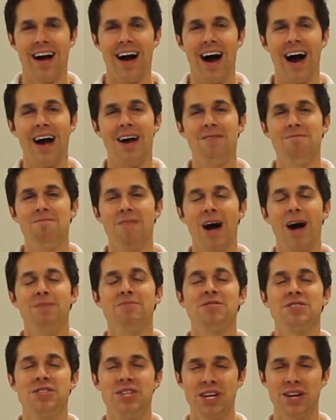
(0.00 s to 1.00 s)
Hi,
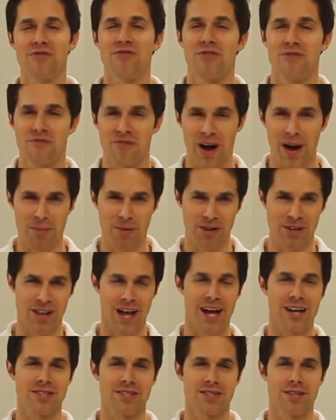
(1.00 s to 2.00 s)
I'm Steve from Fibre
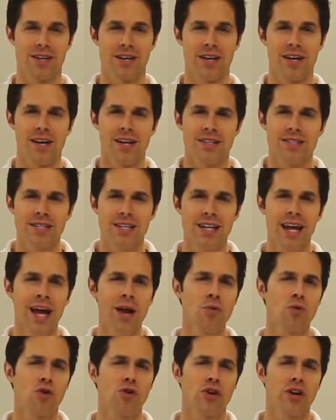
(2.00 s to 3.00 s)
Glast.
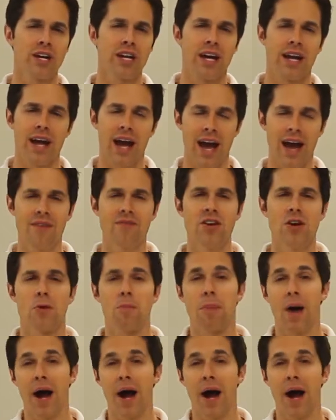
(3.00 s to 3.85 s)
Today we're looking at a heavier